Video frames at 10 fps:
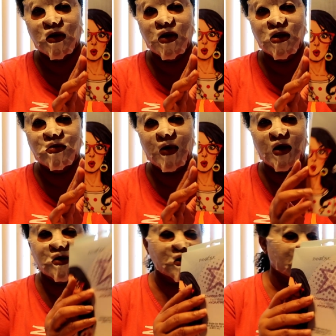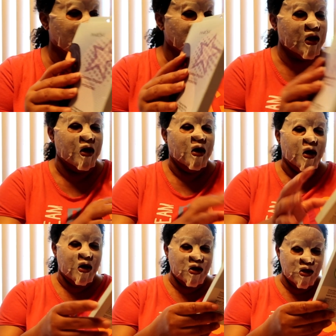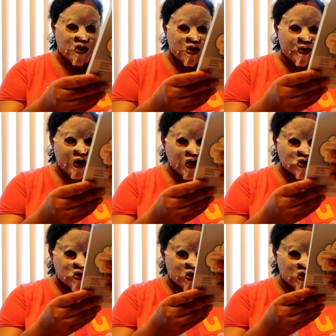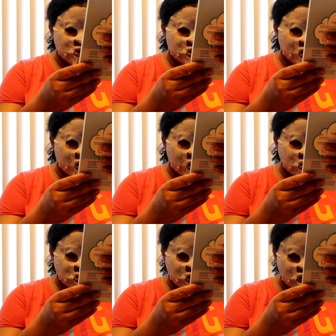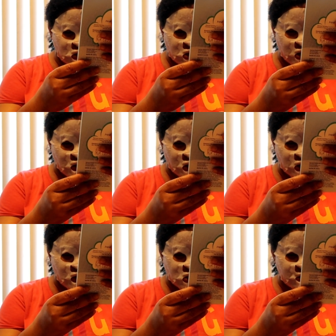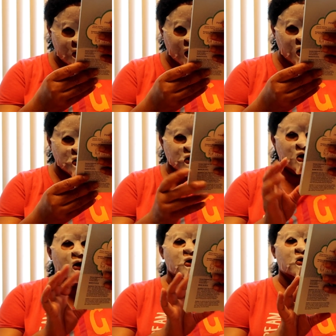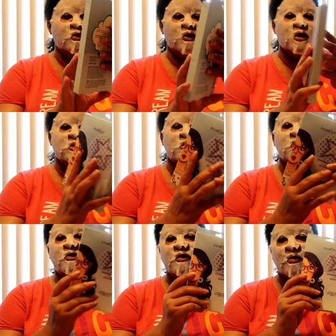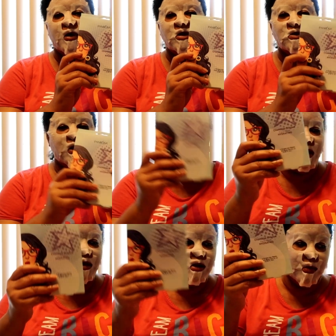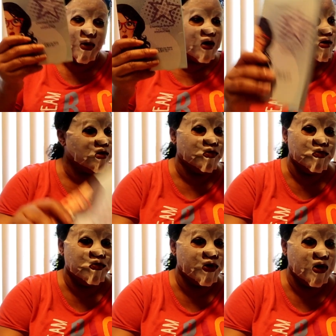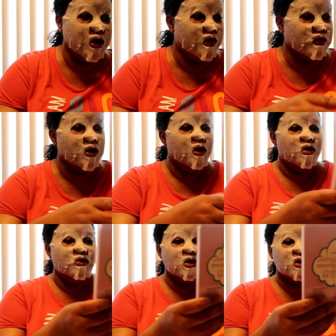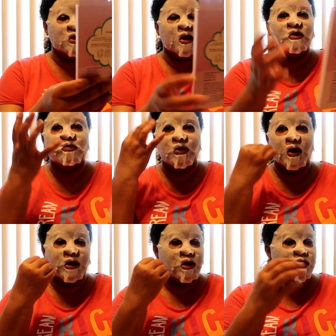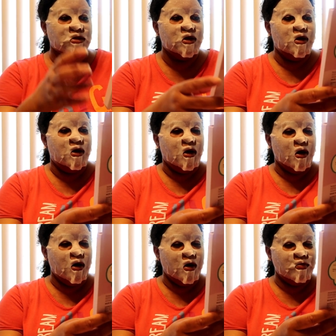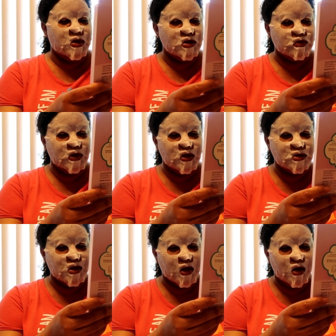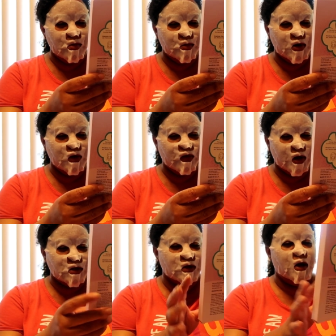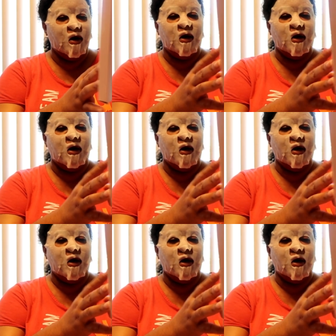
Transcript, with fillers: So each mask is like that, and in the box it's two single-use masks, so you get two of them. I do like, and the box is pretty heavy. You get a lot of product. This one is the chamomile face